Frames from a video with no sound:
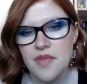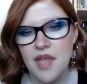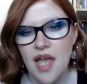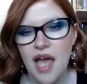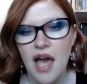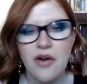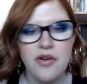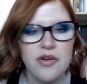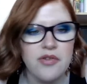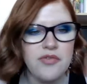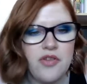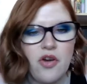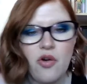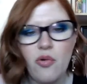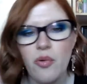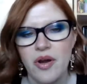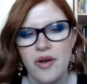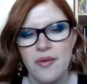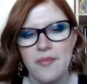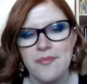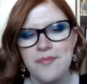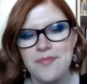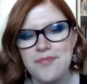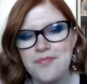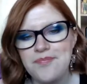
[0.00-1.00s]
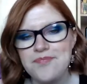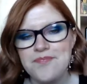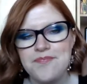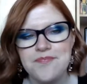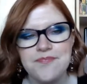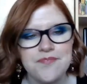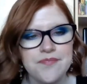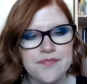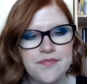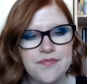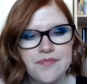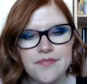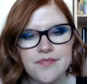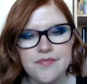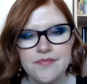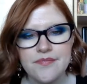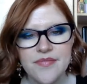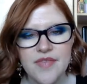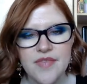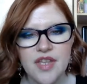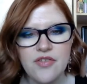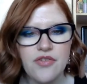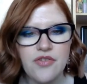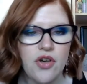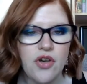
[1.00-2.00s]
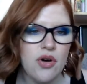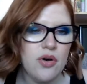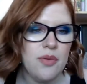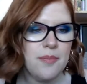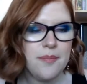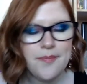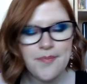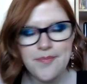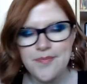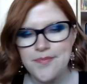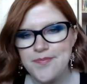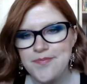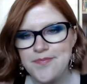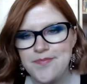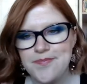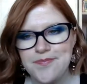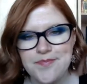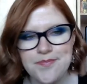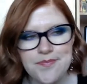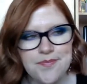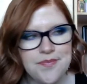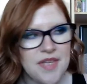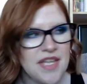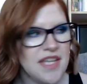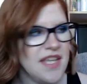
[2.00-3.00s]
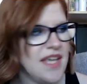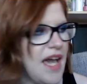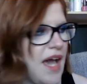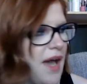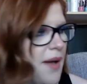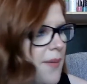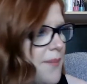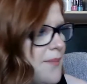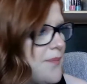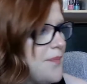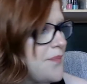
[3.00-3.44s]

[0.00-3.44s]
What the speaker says: out of nowhere. So yeah,